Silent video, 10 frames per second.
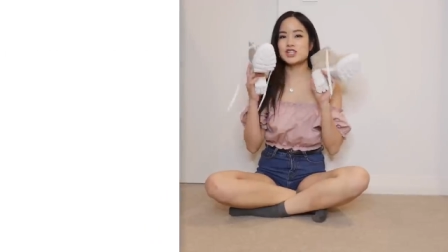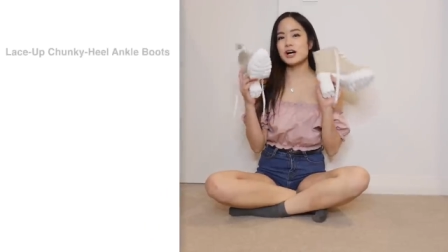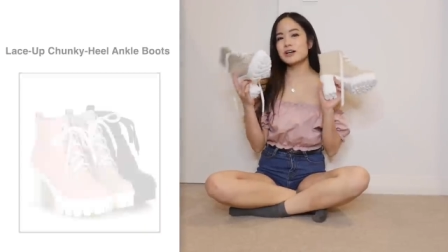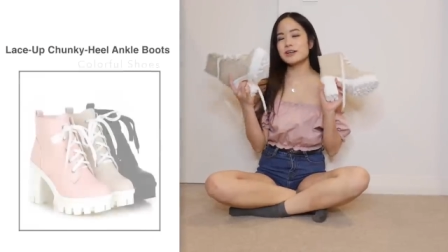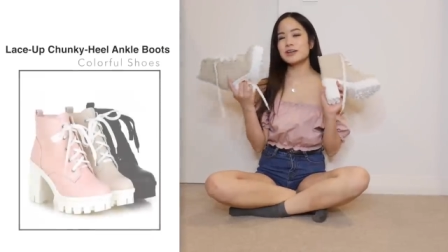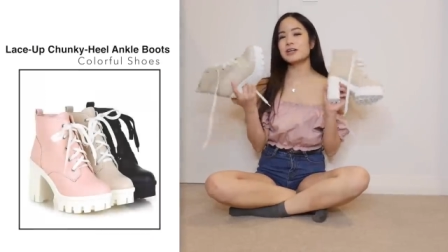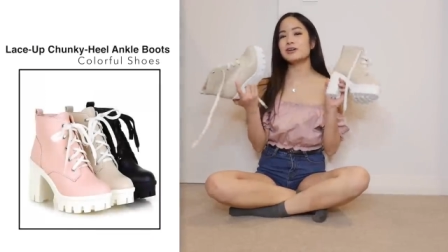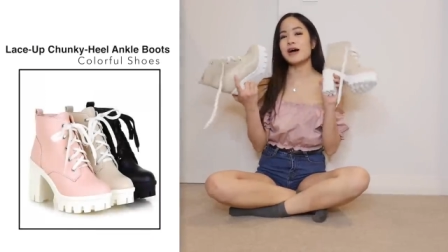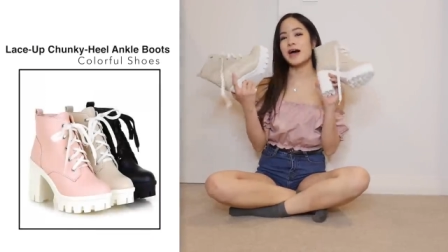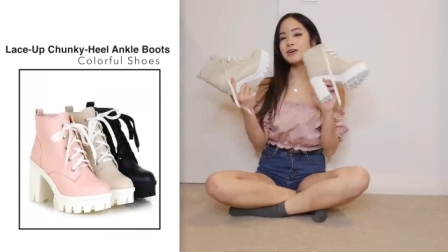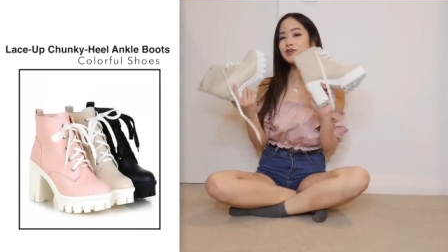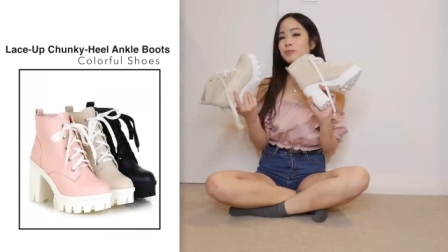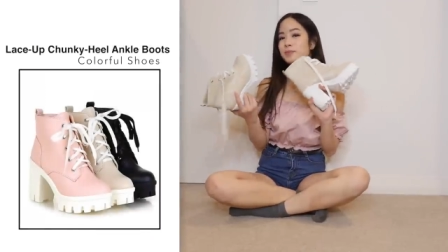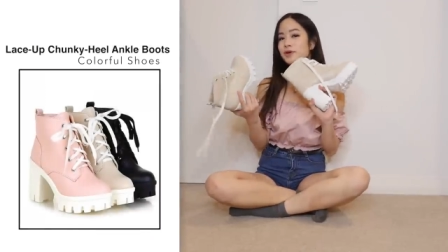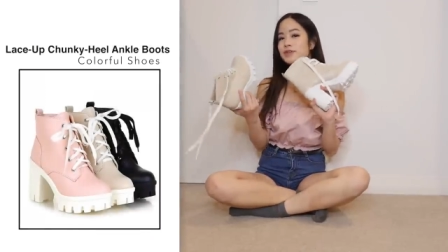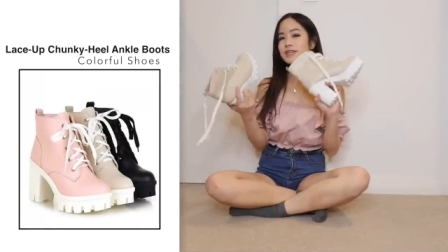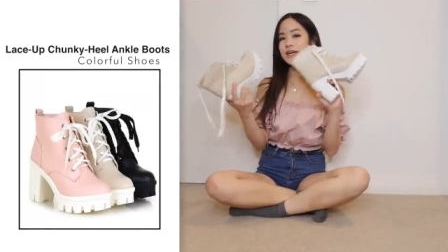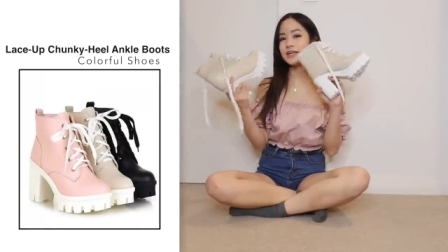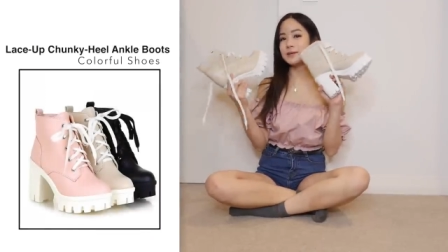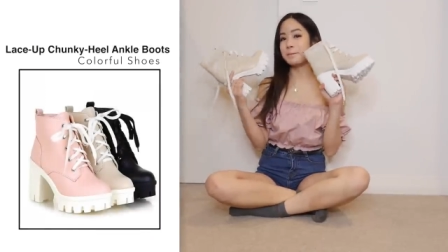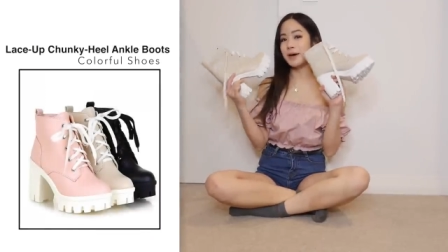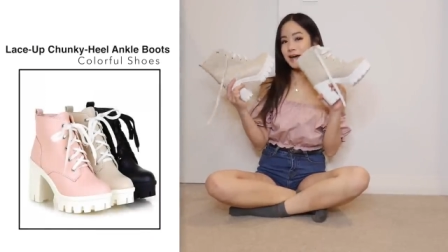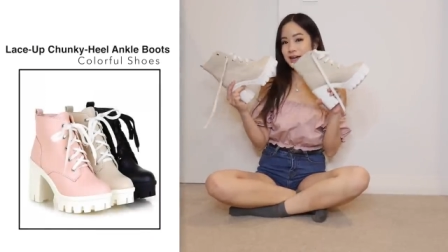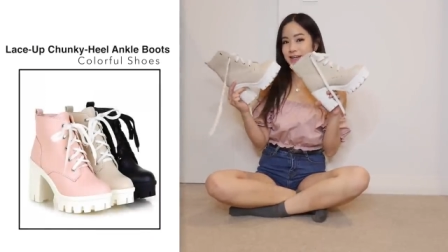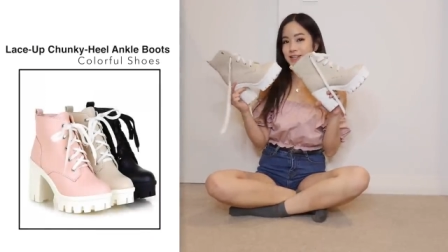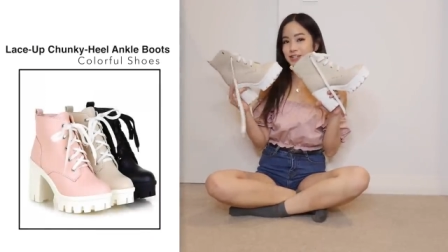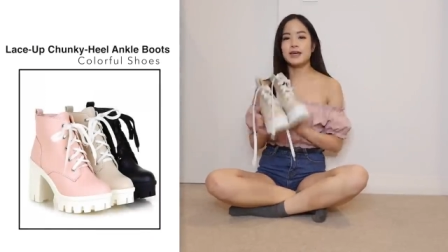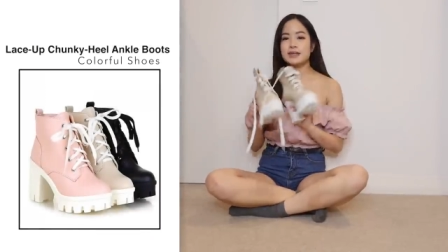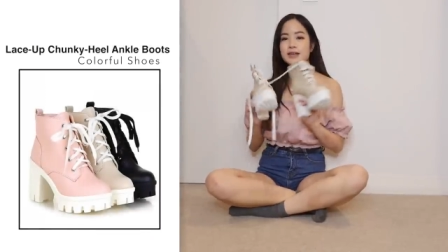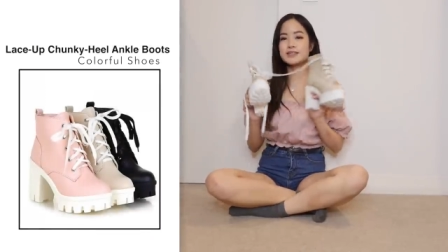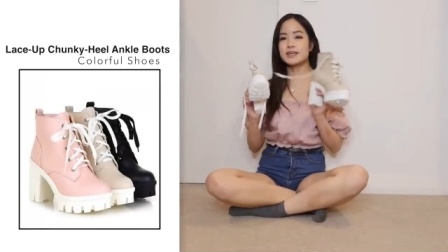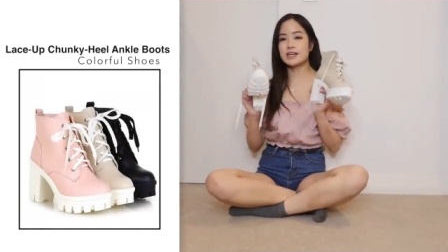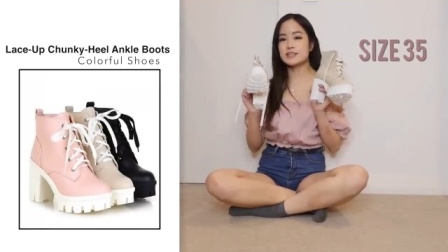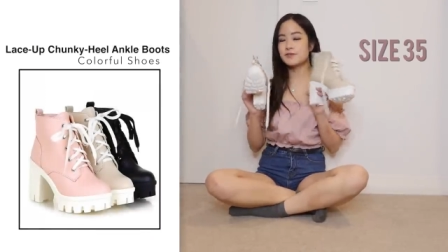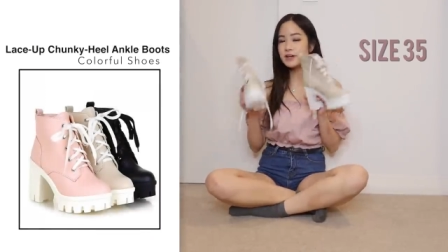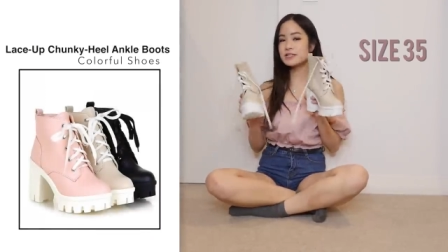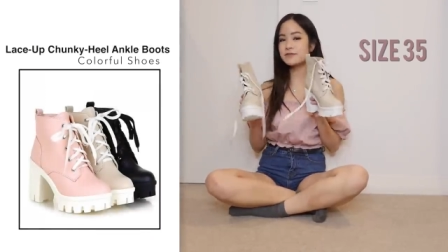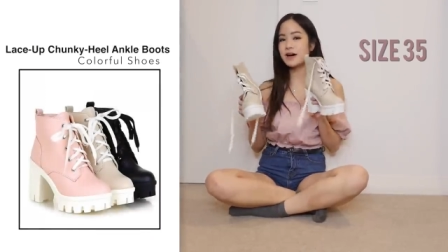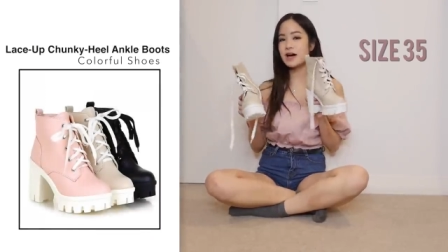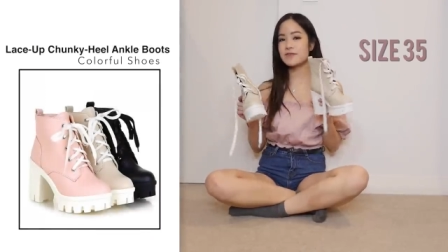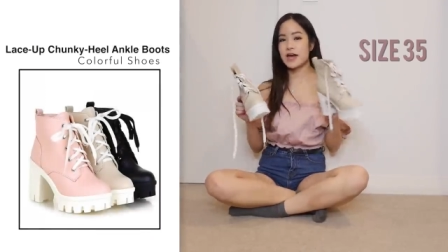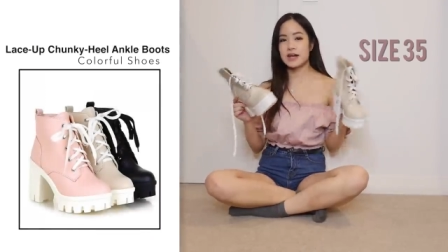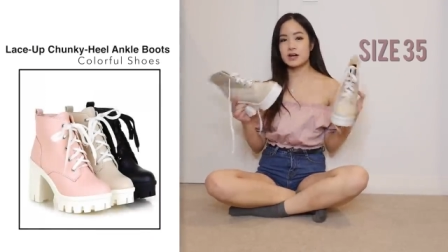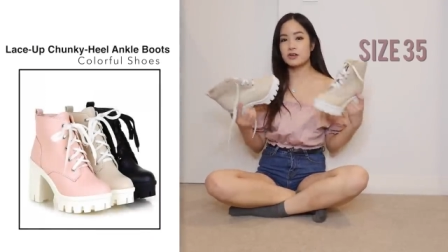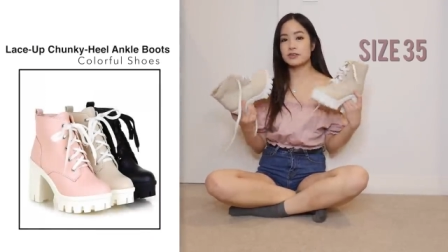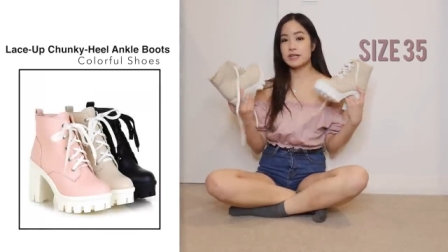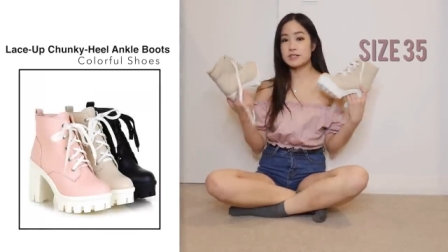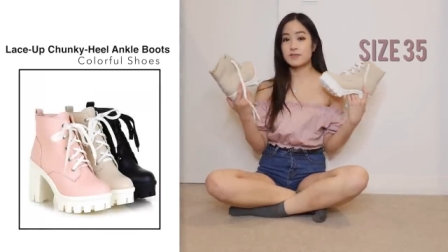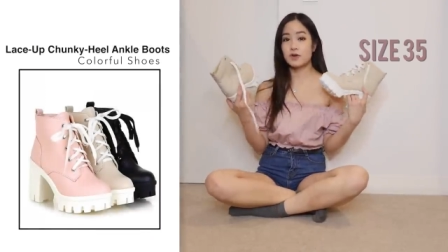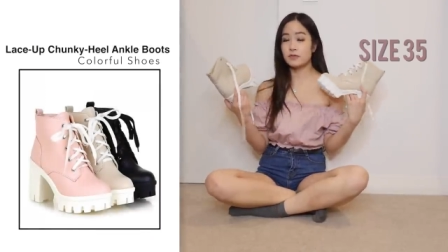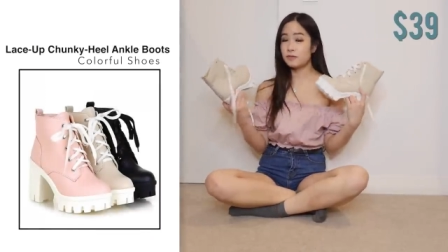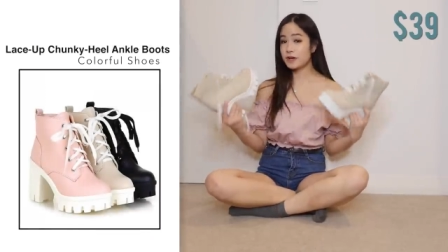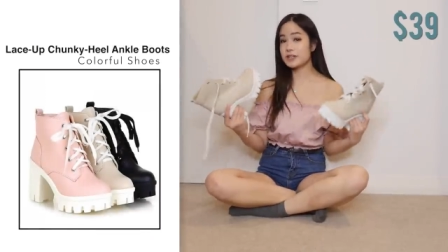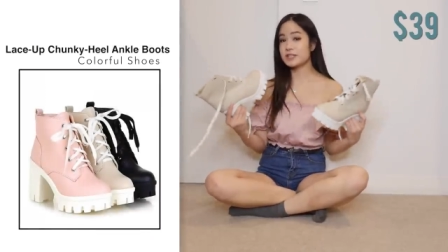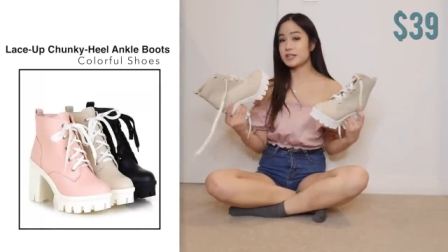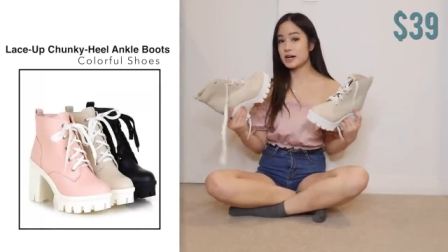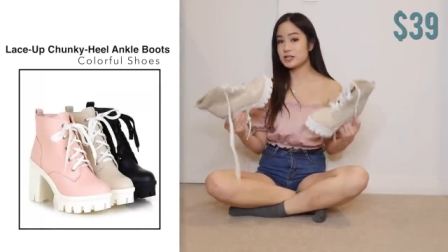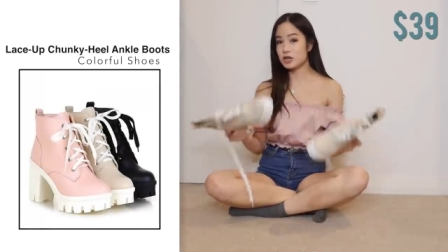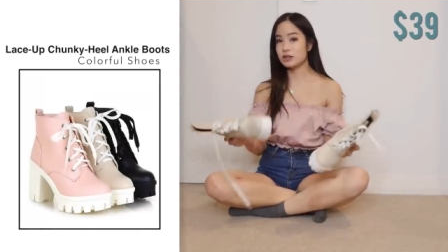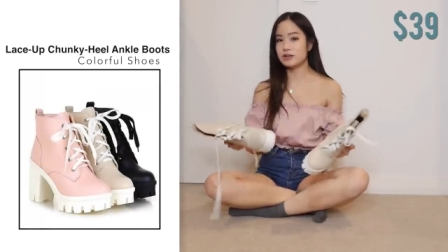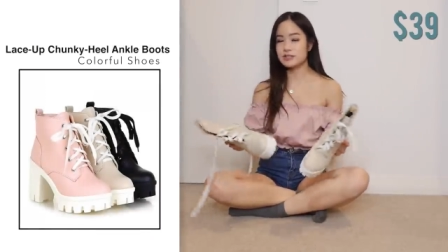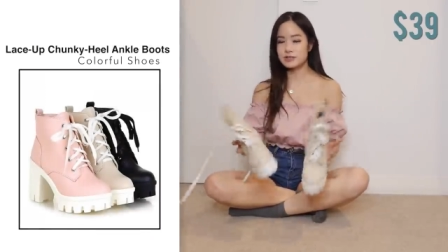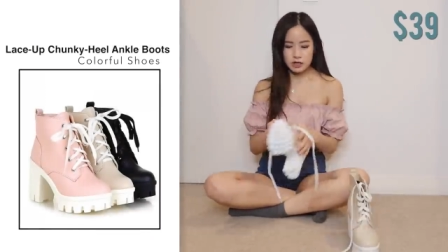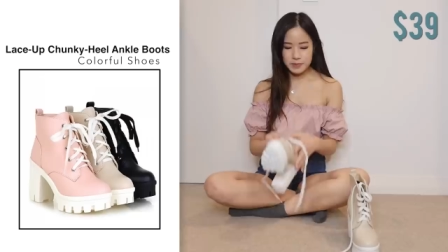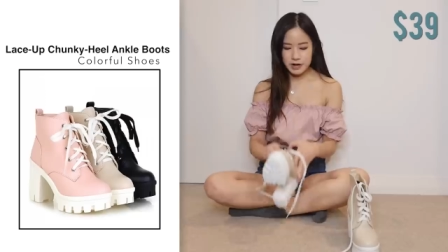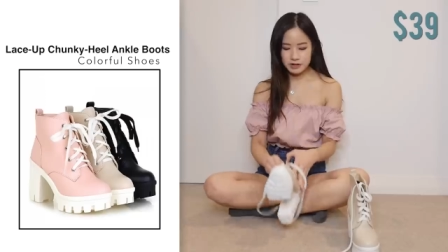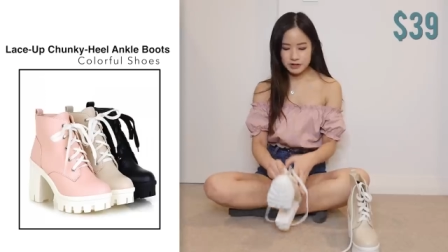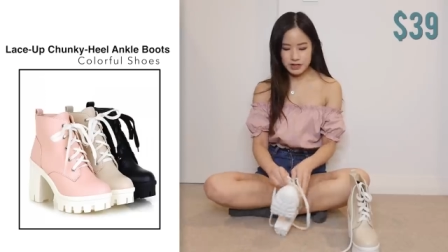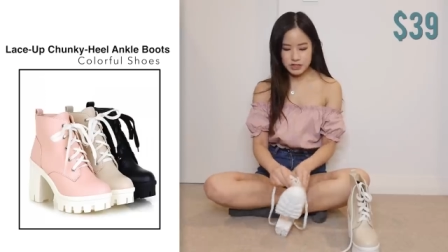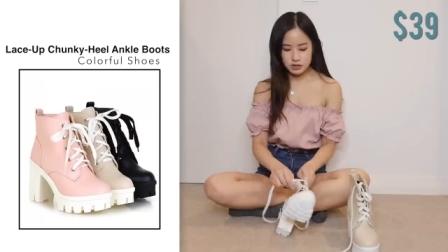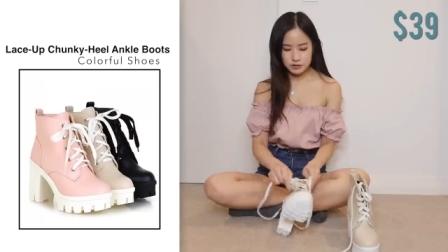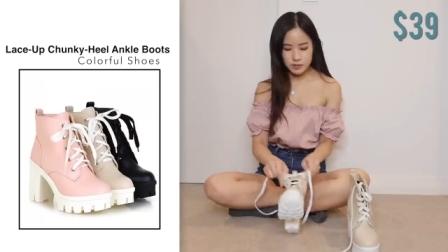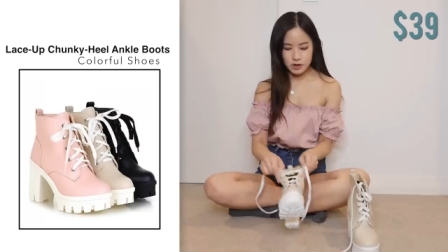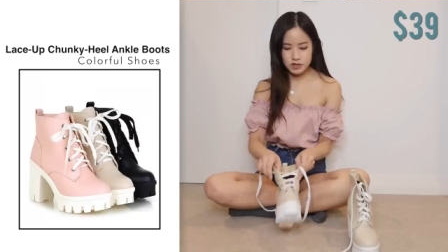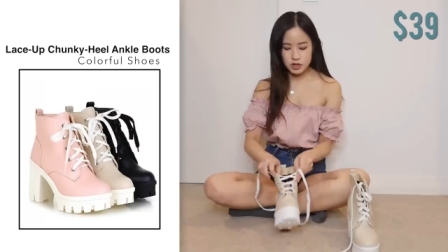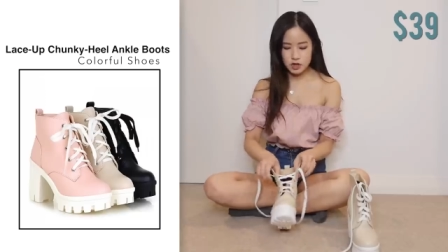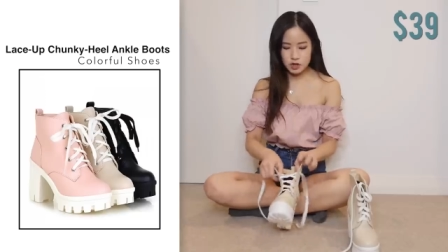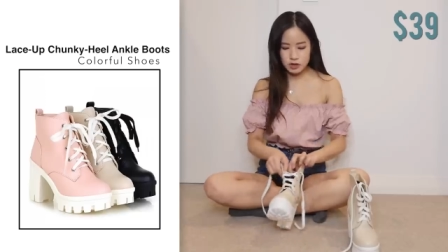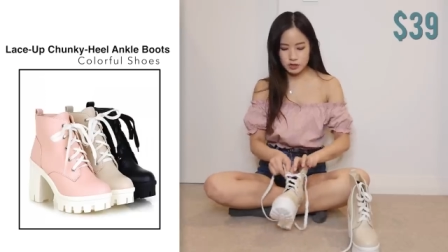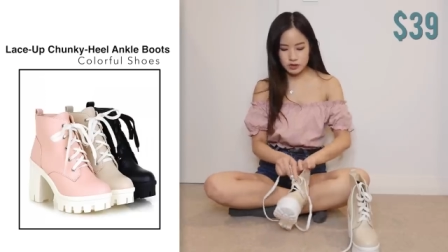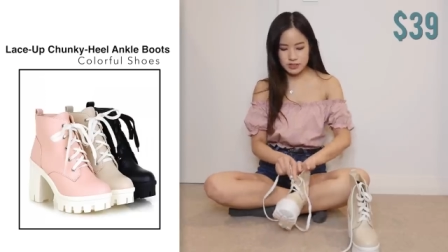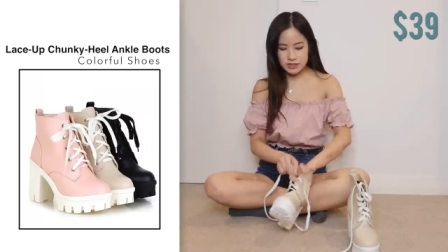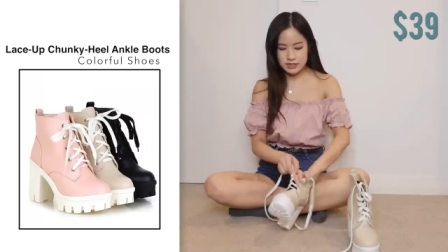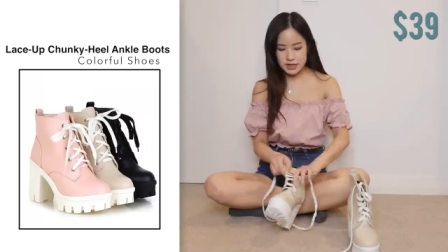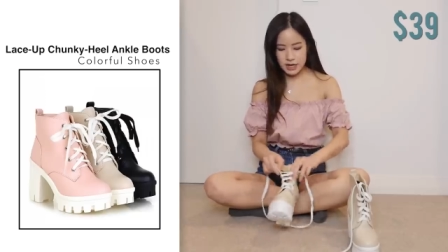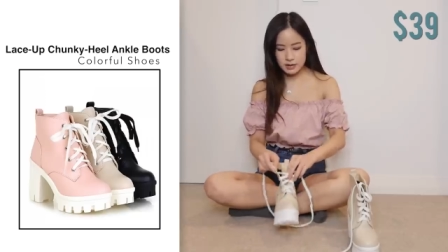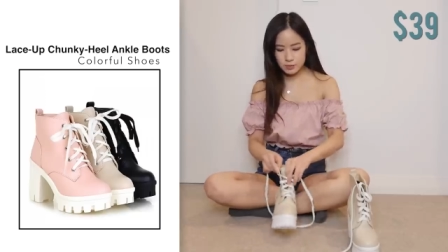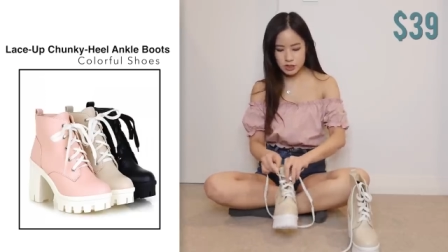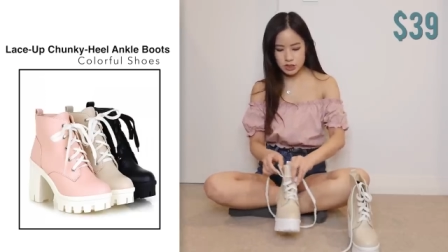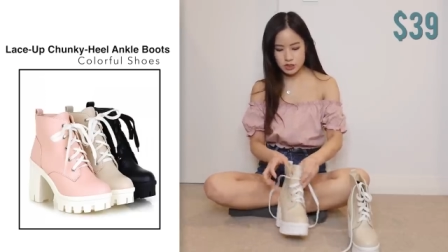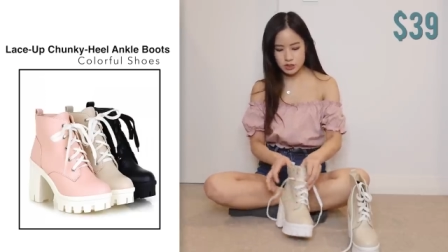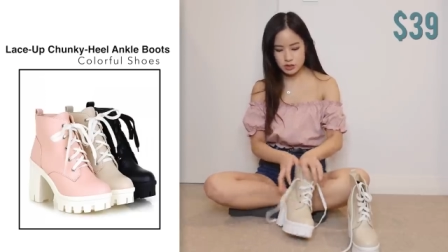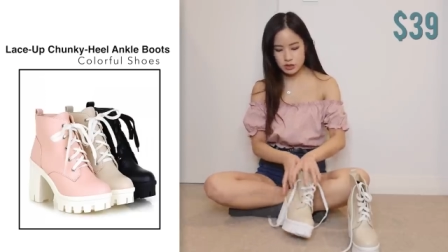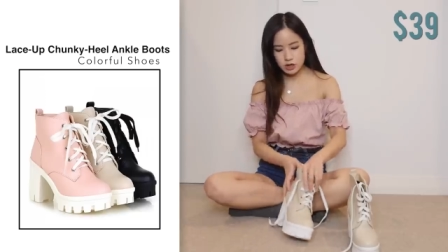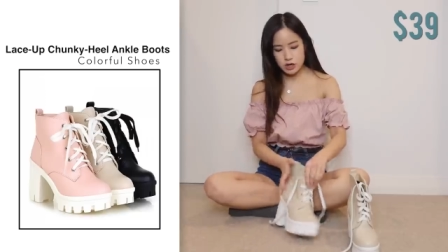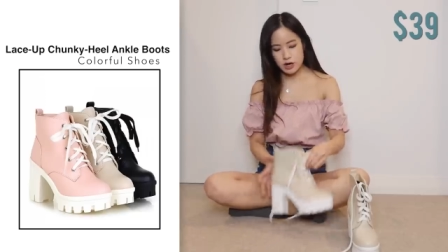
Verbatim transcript: chunky heel ankle boots in beige in a size 35, and I got these for $39. Comparing these to the photo, it looks the same, which is good.